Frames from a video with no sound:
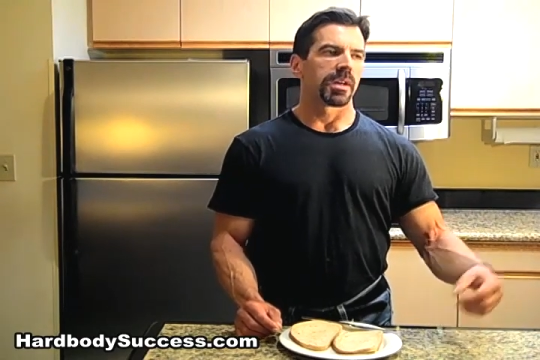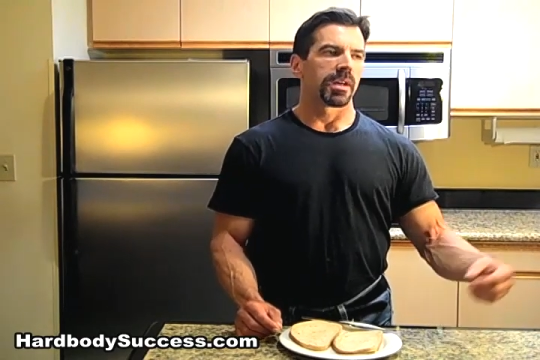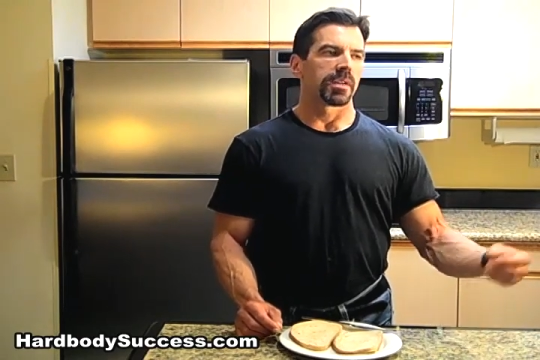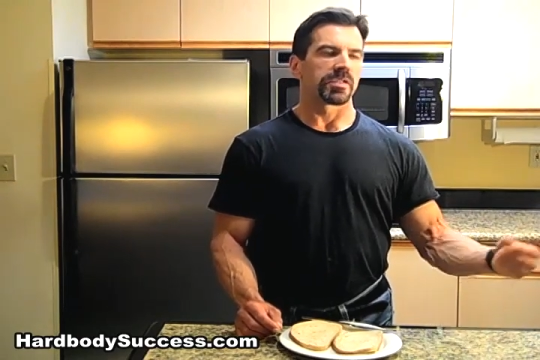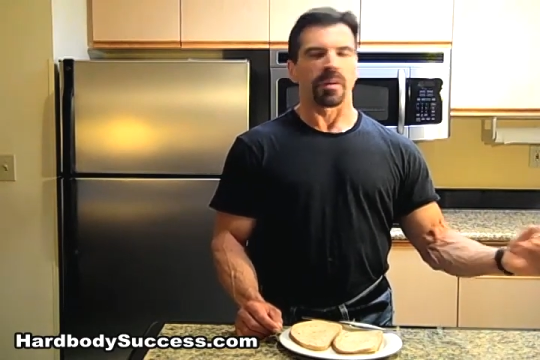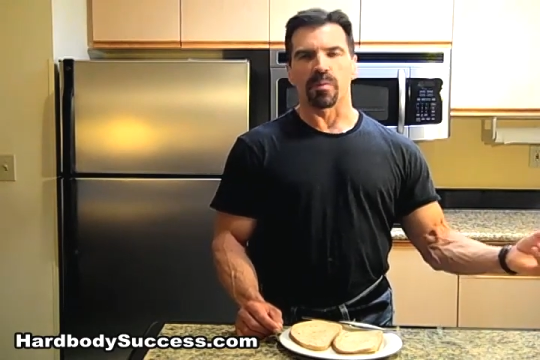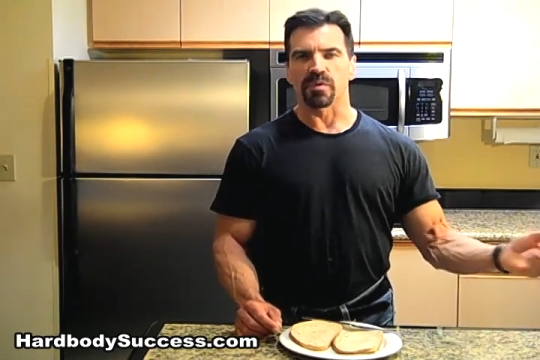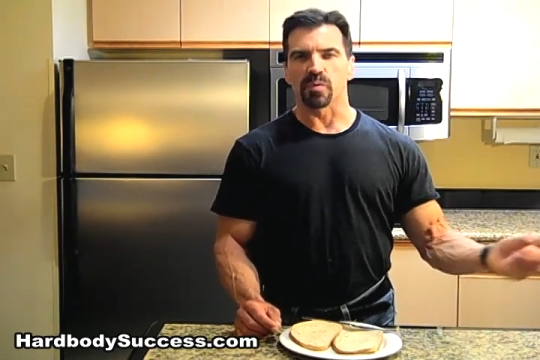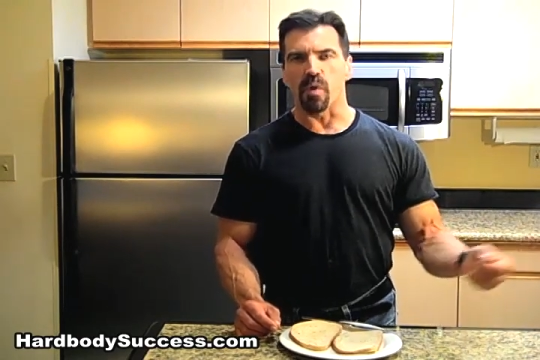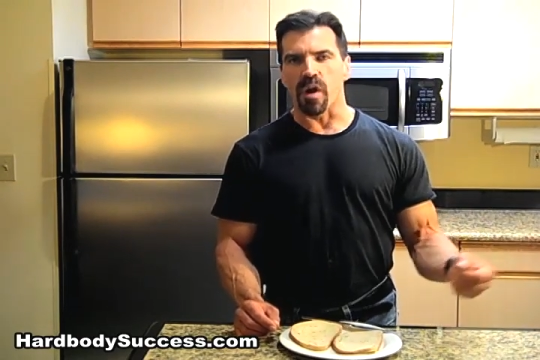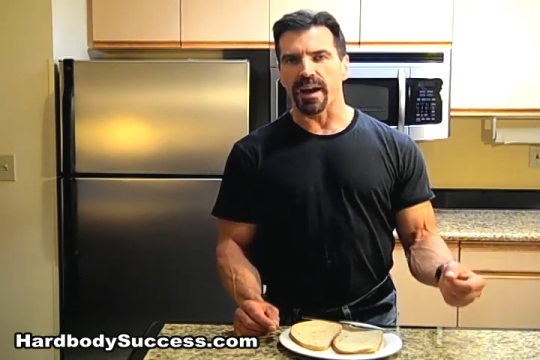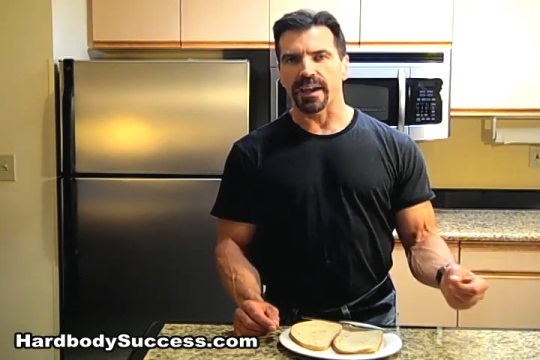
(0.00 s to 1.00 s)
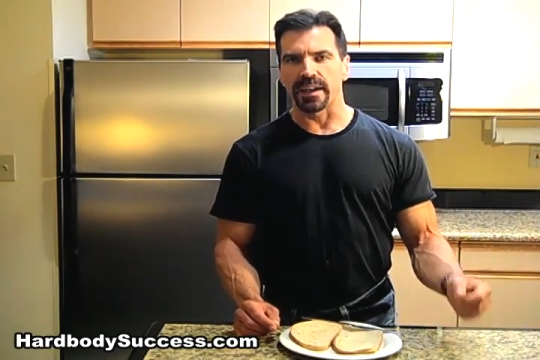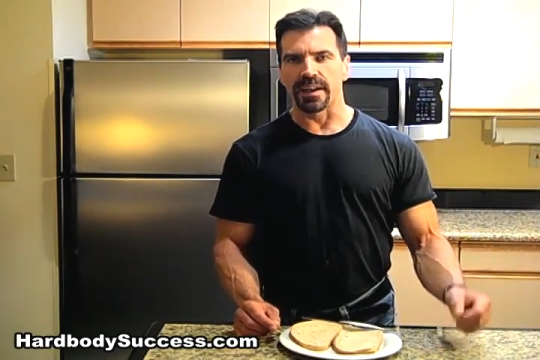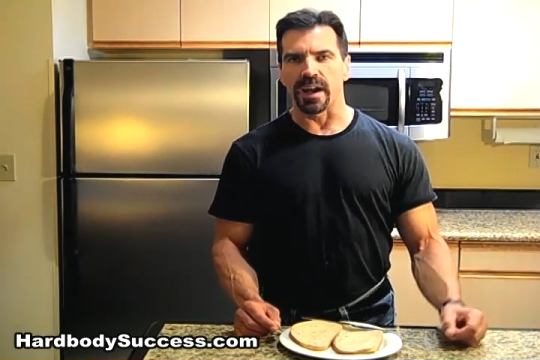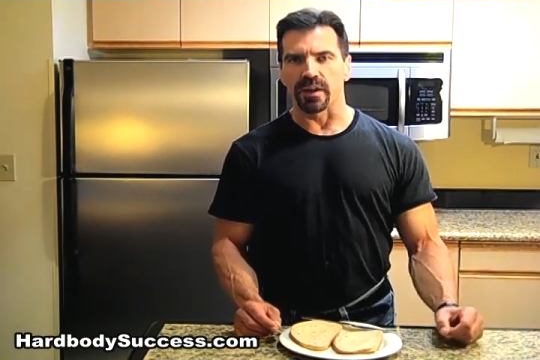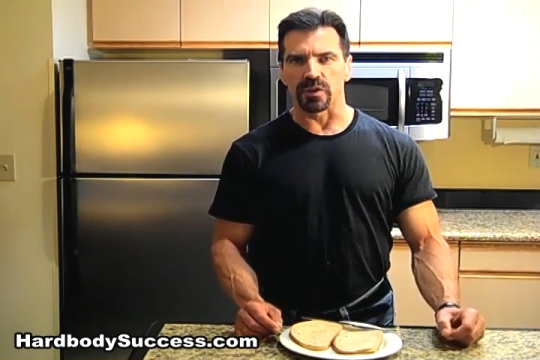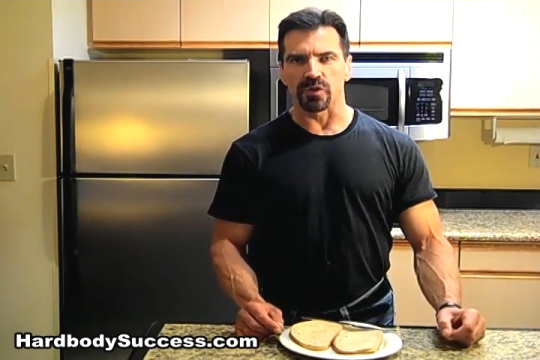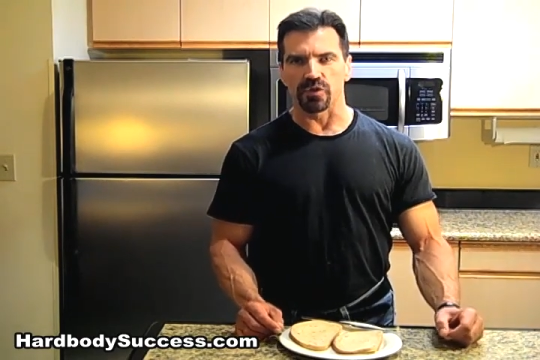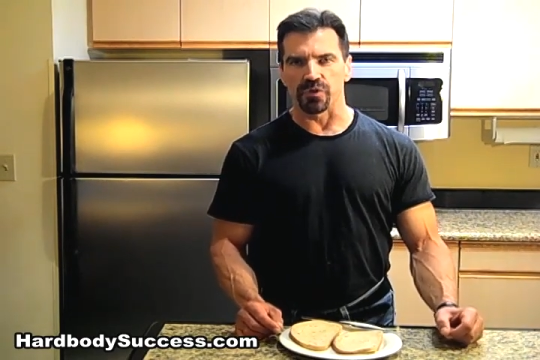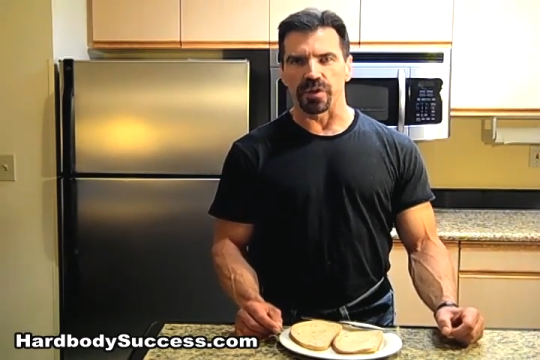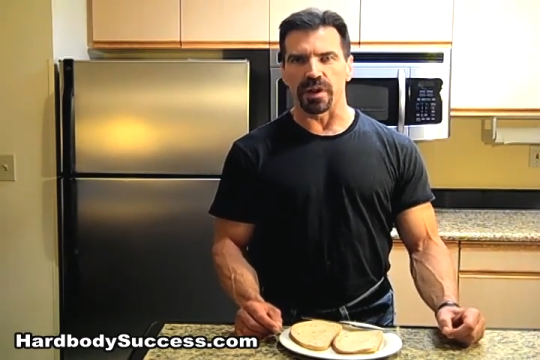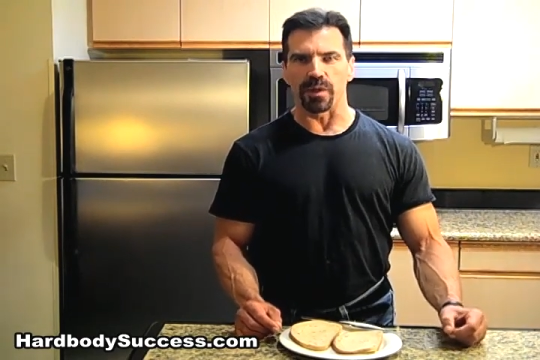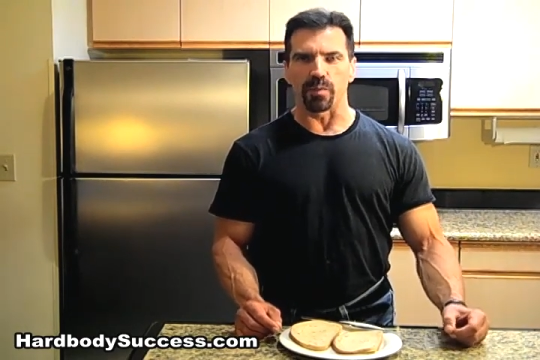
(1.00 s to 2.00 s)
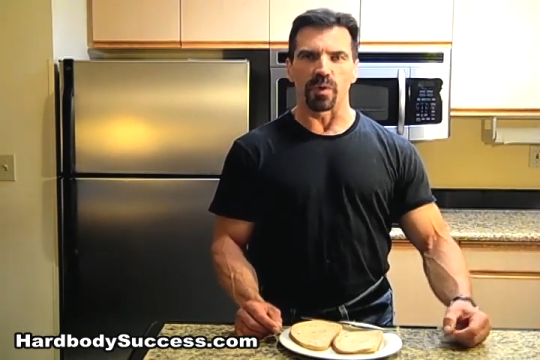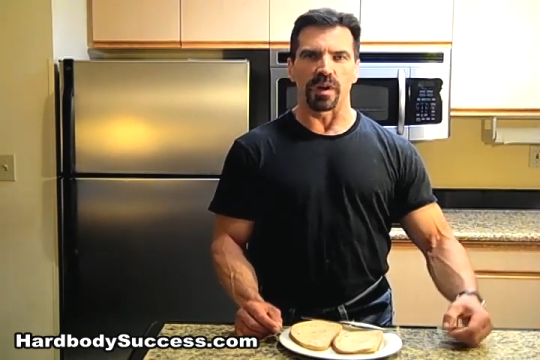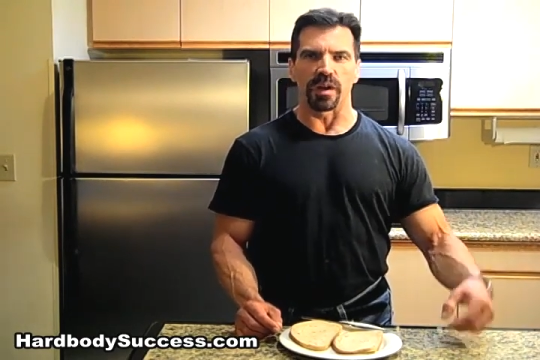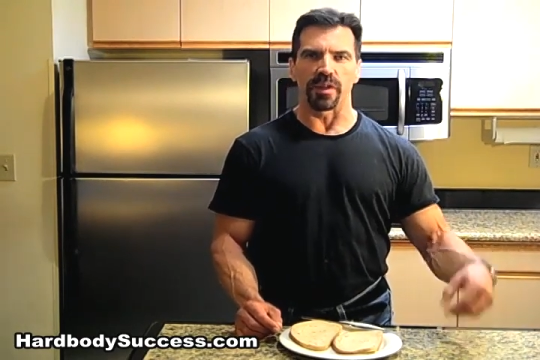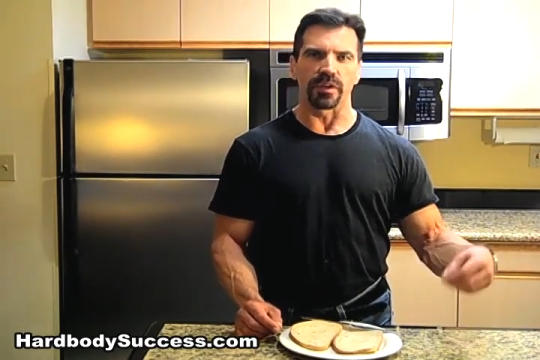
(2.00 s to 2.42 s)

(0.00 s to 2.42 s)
Someone's walking down the street with